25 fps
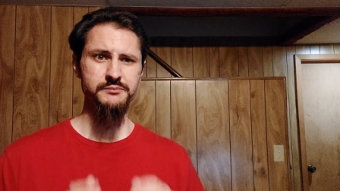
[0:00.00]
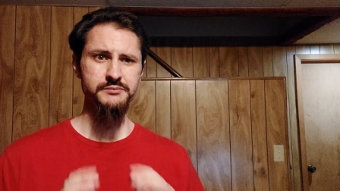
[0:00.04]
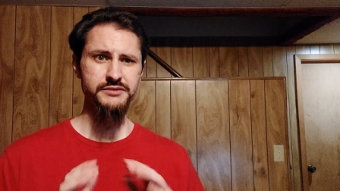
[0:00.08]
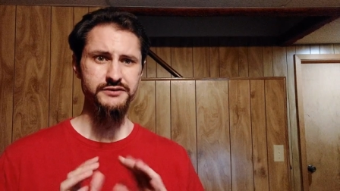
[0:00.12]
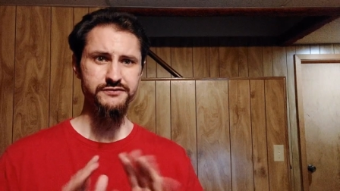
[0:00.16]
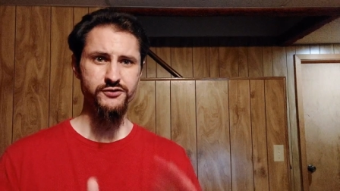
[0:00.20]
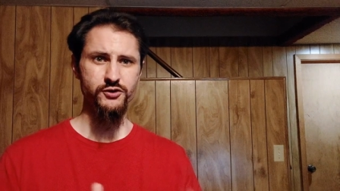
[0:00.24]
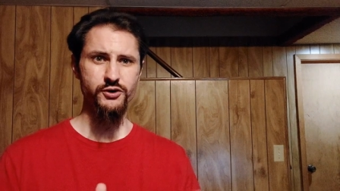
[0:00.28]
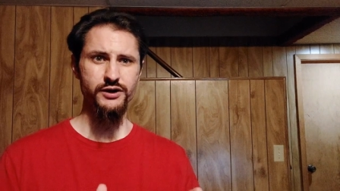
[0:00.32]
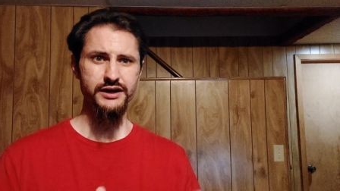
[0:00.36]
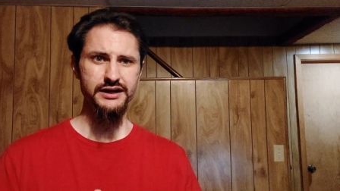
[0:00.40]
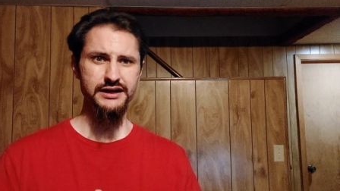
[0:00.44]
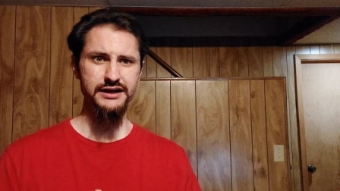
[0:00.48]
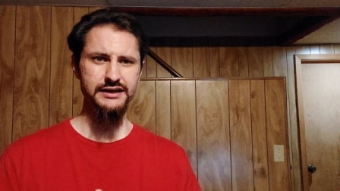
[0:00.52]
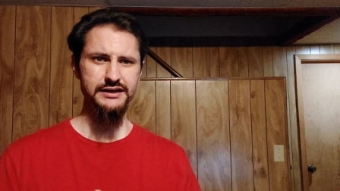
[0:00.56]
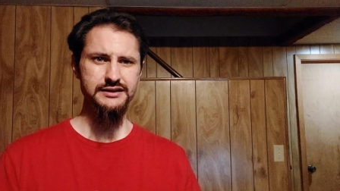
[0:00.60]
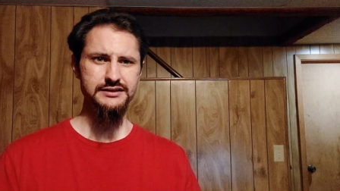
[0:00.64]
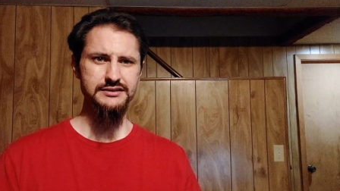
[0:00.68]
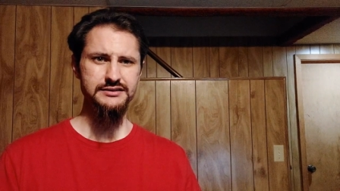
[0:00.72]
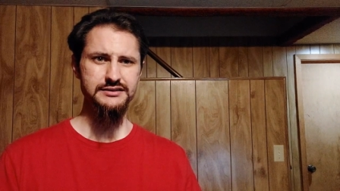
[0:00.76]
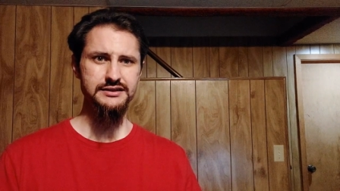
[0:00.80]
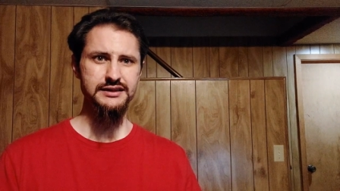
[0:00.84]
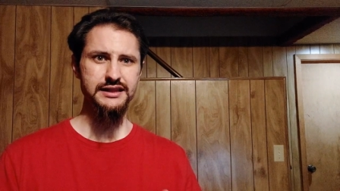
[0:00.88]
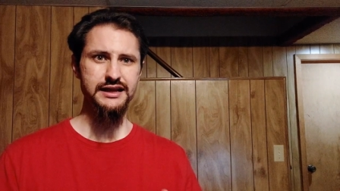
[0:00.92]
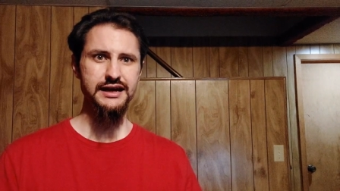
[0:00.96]
Before I get
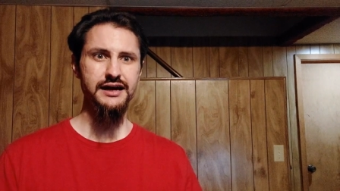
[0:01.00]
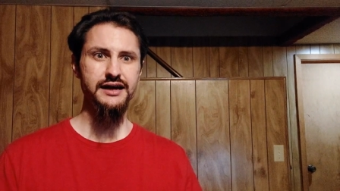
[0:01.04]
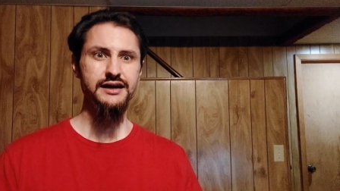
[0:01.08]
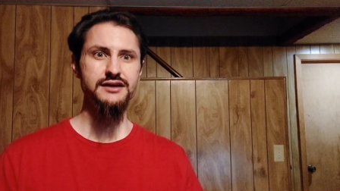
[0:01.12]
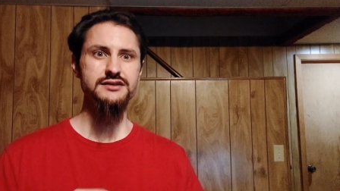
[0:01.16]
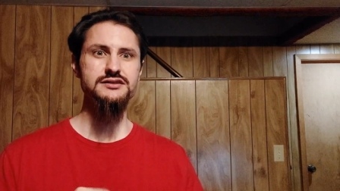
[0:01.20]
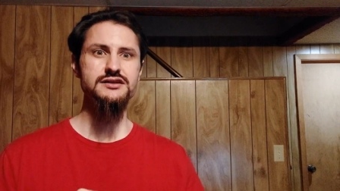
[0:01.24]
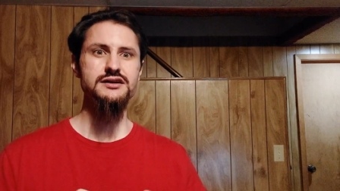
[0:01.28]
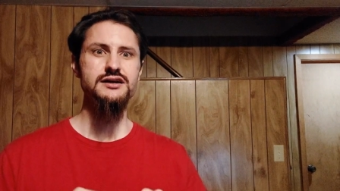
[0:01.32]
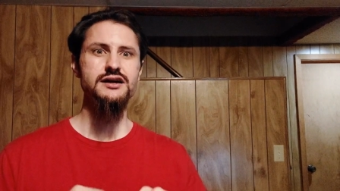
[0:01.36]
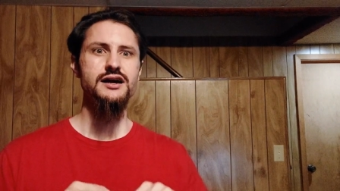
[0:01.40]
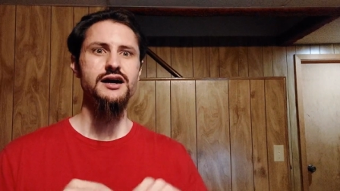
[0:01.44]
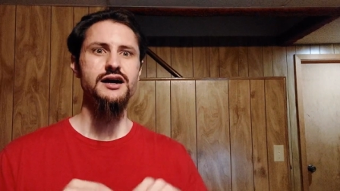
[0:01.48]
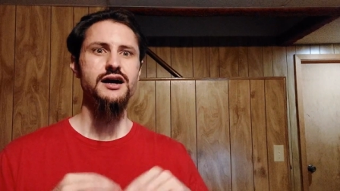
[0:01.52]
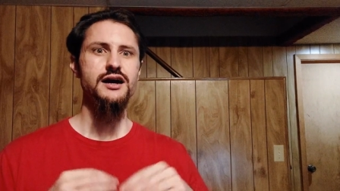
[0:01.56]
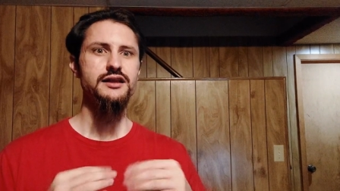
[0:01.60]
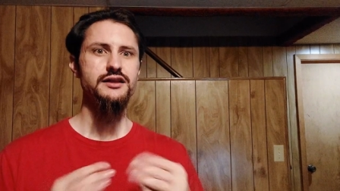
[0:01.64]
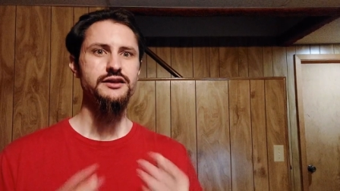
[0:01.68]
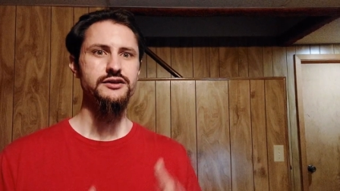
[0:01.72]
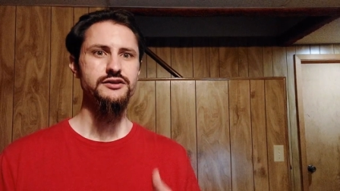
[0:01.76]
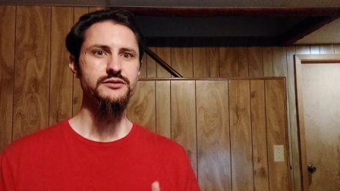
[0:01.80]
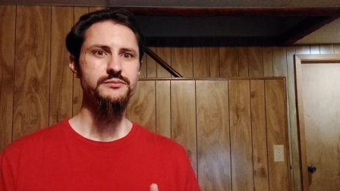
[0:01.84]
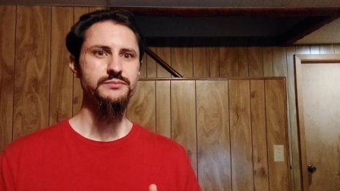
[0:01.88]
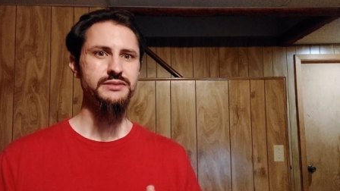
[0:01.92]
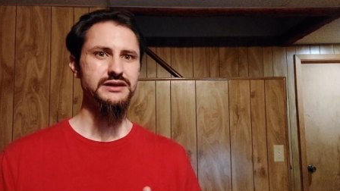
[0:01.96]
into that, a
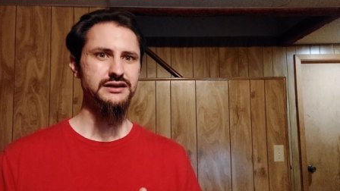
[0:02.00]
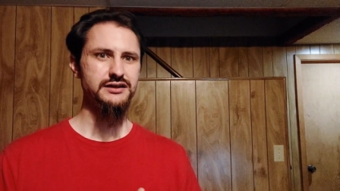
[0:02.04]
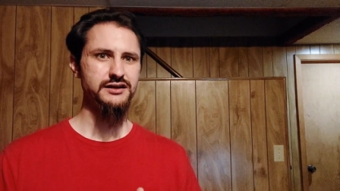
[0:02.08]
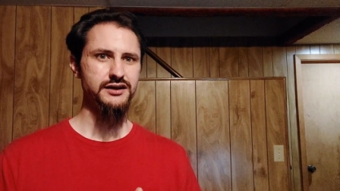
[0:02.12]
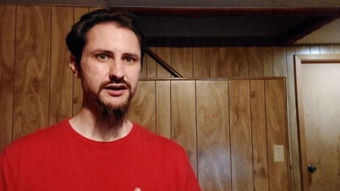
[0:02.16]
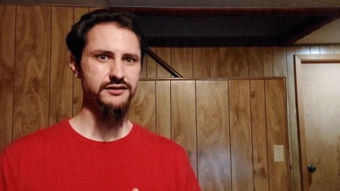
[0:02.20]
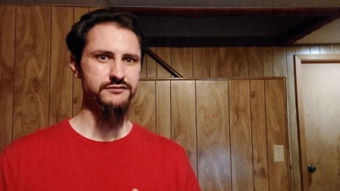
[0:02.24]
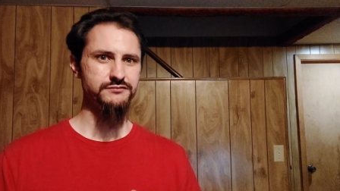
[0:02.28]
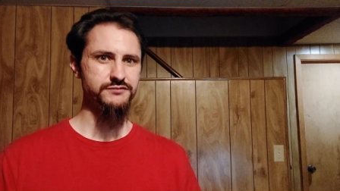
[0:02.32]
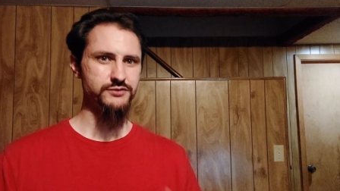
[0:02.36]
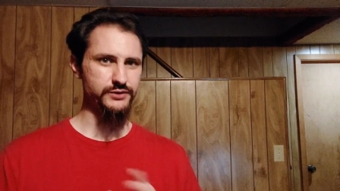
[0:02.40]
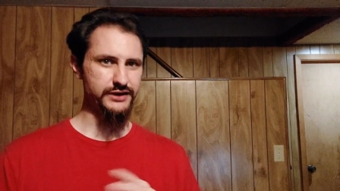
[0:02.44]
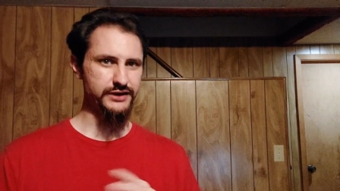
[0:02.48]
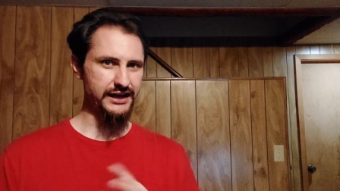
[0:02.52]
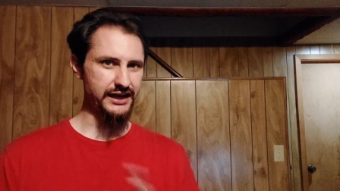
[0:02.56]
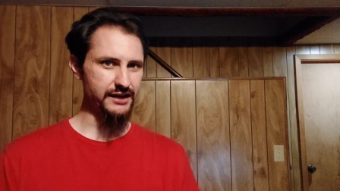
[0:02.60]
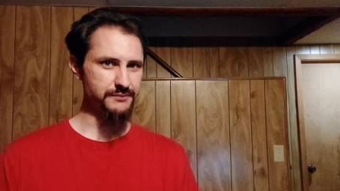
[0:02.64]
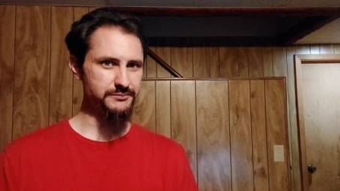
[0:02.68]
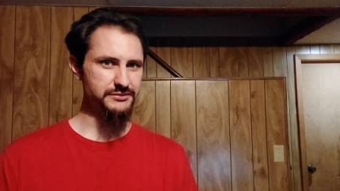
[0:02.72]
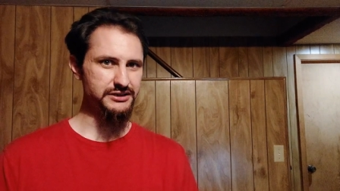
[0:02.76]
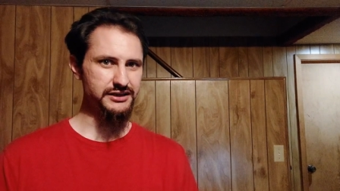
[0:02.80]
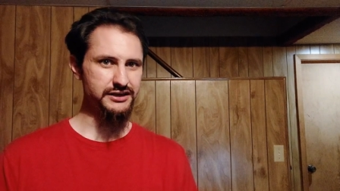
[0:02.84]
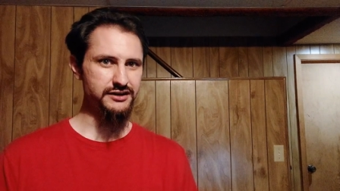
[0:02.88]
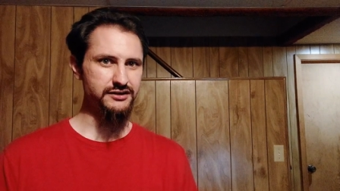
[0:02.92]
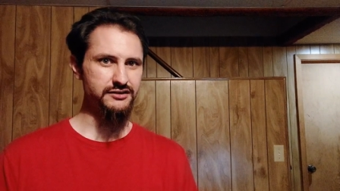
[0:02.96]
little bit of
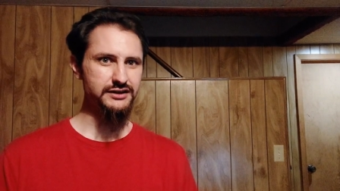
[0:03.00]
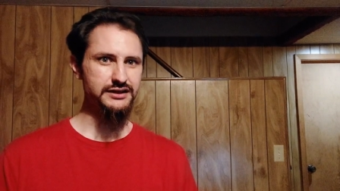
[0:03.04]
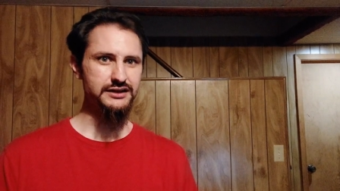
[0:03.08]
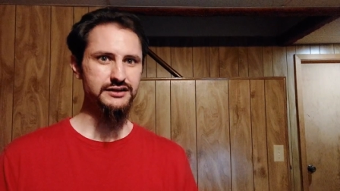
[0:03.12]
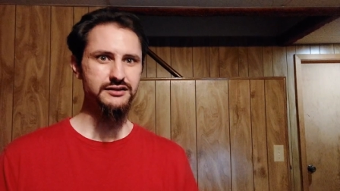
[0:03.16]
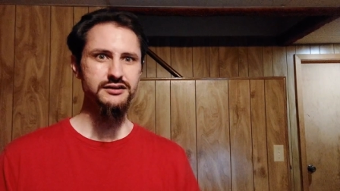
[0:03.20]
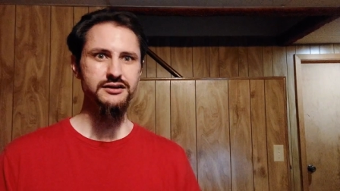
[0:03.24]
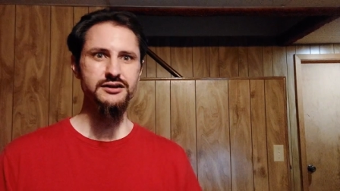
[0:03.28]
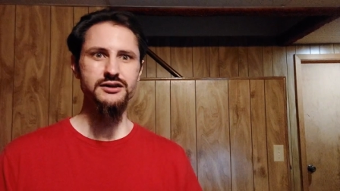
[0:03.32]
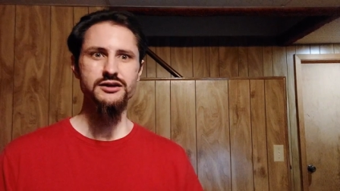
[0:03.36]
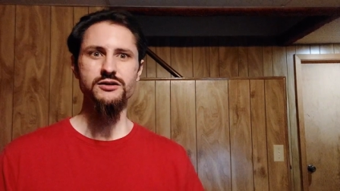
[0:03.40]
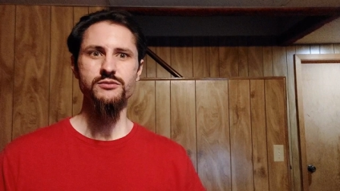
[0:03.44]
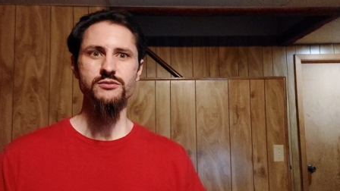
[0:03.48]
vocabulary.